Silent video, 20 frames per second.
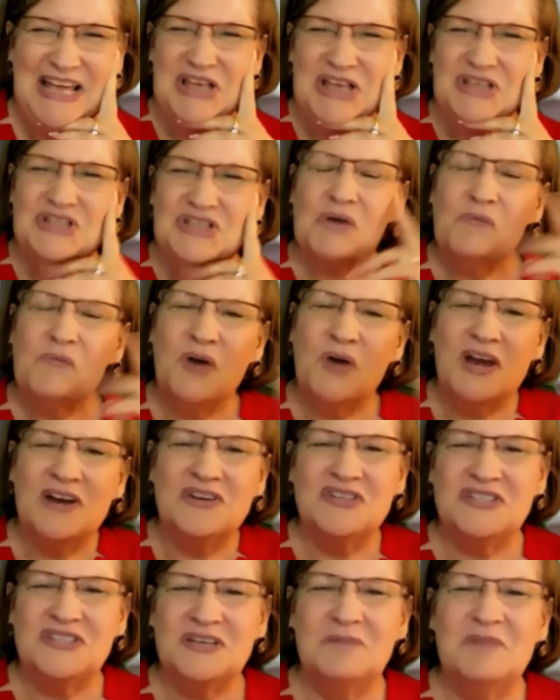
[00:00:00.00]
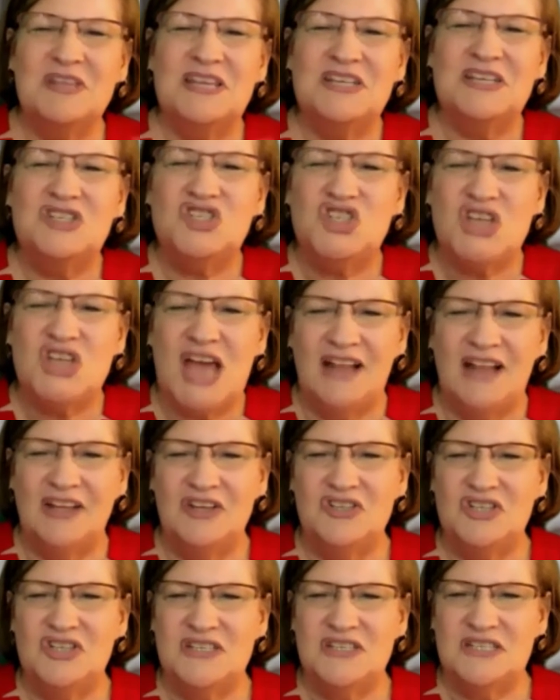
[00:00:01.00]
So what are some of the
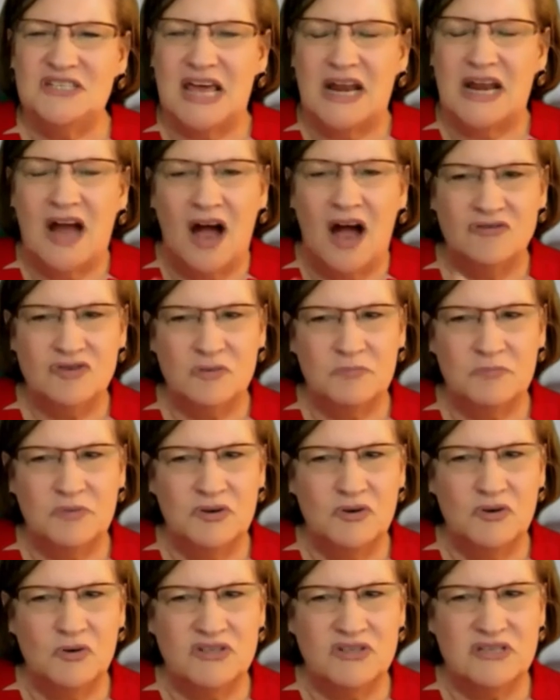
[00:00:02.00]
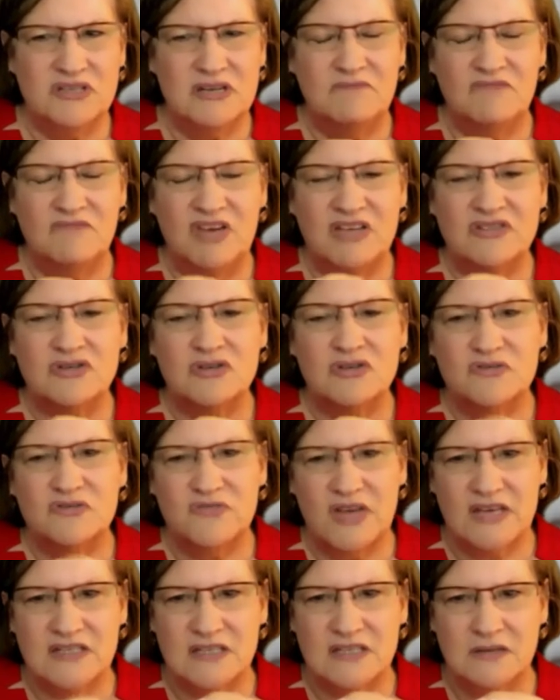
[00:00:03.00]
challenges that entrepreneurs and investors
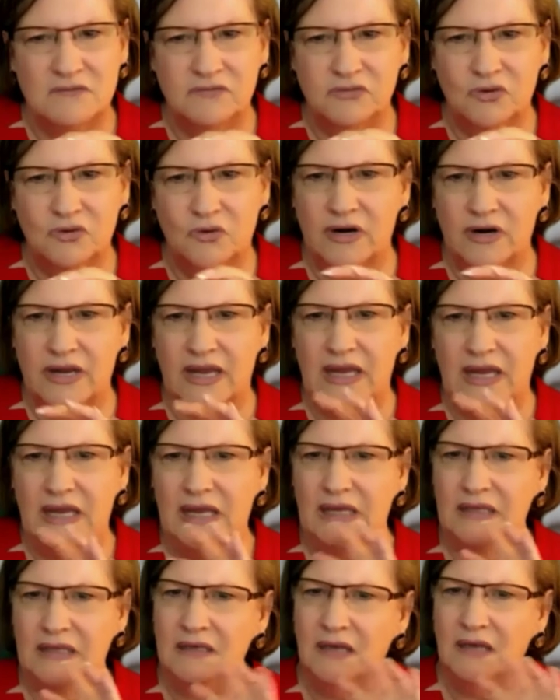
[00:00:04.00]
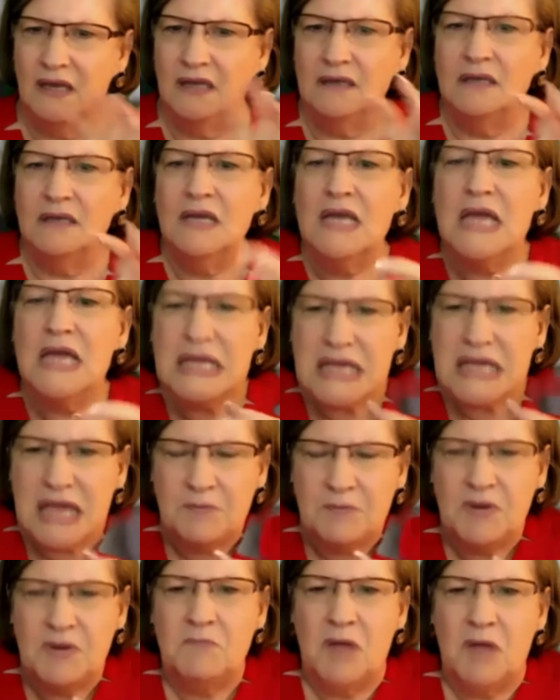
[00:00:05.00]
face in Florida? And
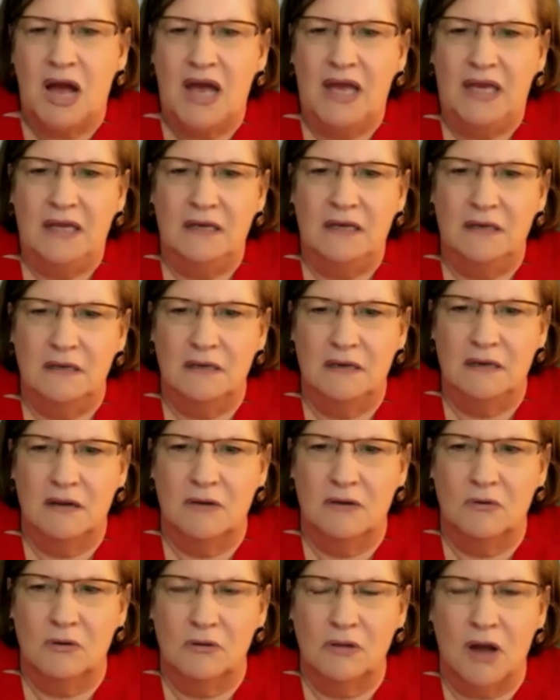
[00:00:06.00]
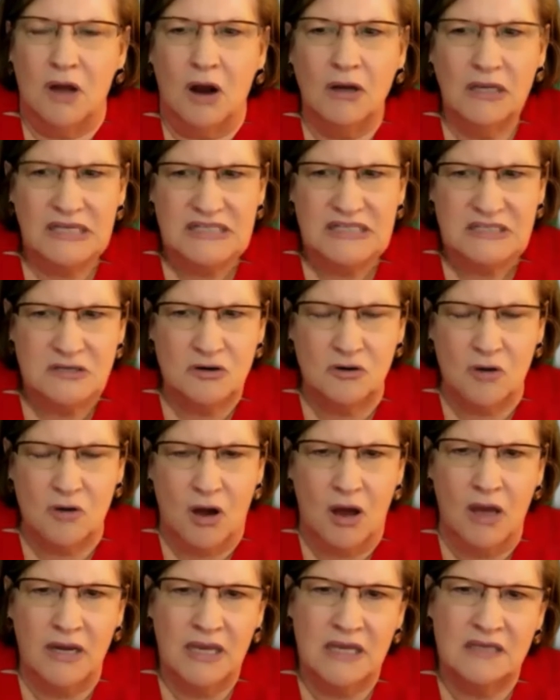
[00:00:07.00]
keep in mind, our listener
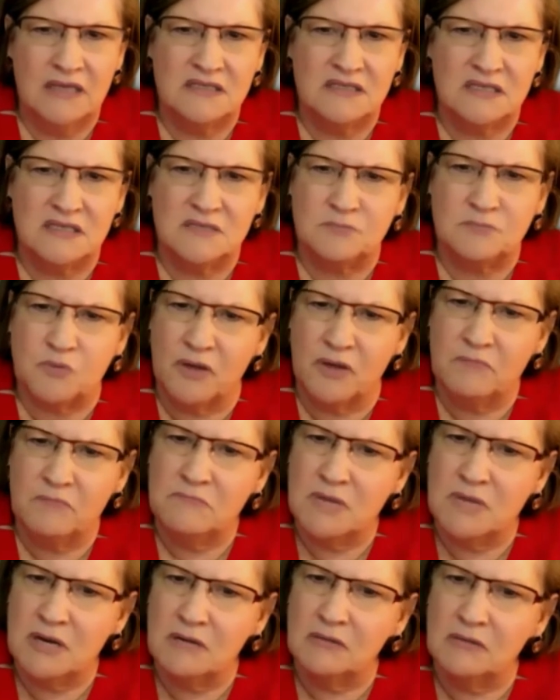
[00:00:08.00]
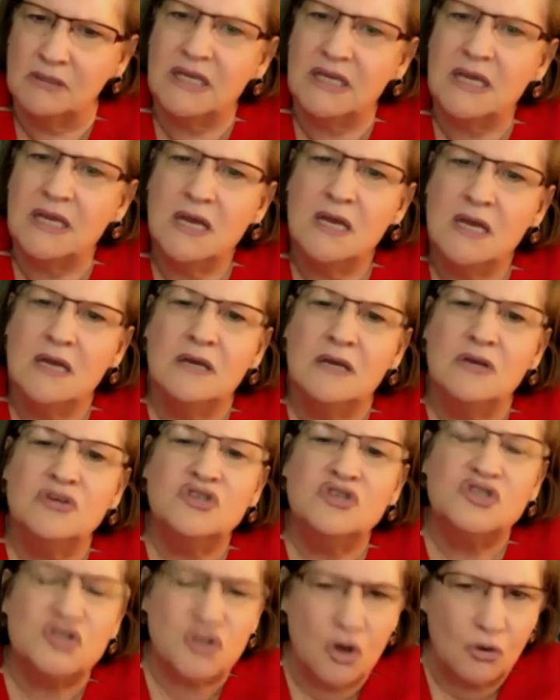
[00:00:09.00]
audience is primarily
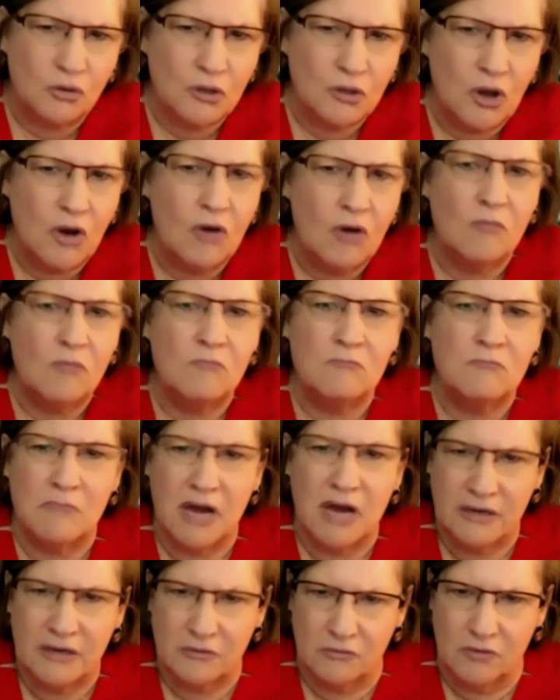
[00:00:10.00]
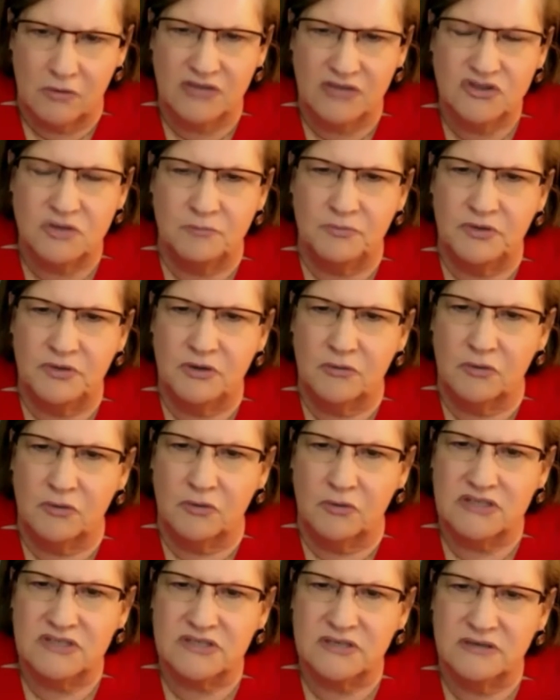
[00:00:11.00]
solo micro
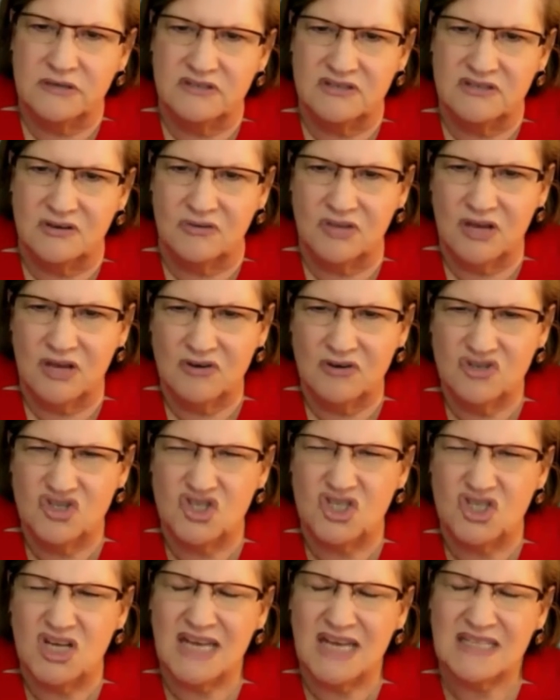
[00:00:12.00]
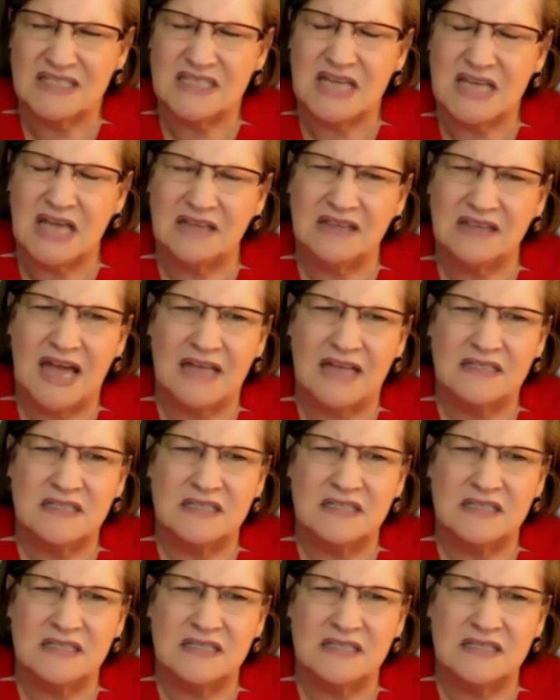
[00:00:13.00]
entrepreneurs. So they're just at that